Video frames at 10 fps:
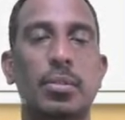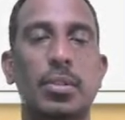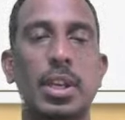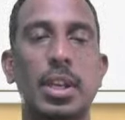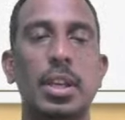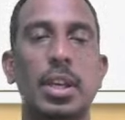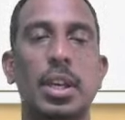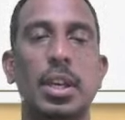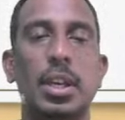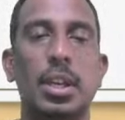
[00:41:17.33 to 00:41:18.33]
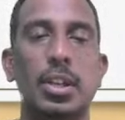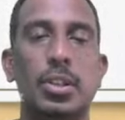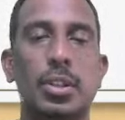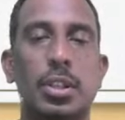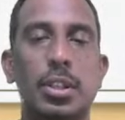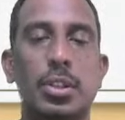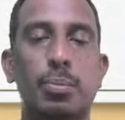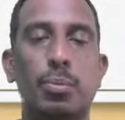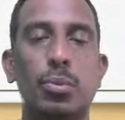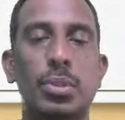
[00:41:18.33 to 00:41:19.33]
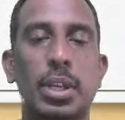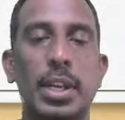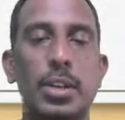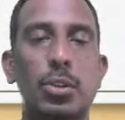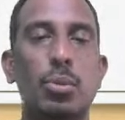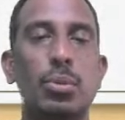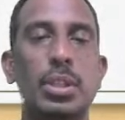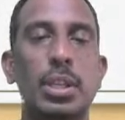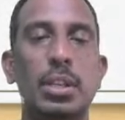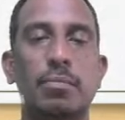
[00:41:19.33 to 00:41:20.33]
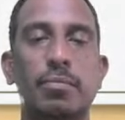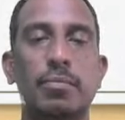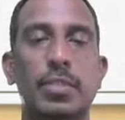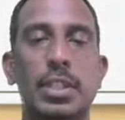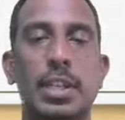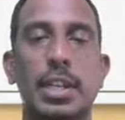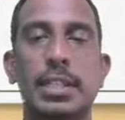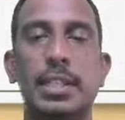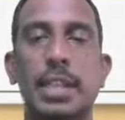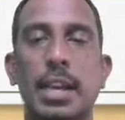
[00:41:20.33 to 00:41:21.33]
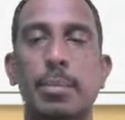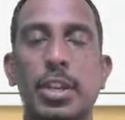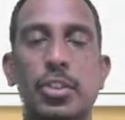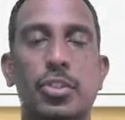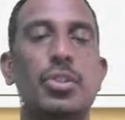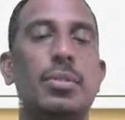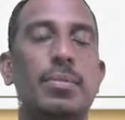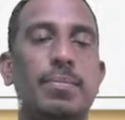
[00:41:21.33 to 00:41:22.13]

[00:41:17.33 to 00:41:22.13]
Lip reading: Okay. So this is smooth endothelium which gets damaged.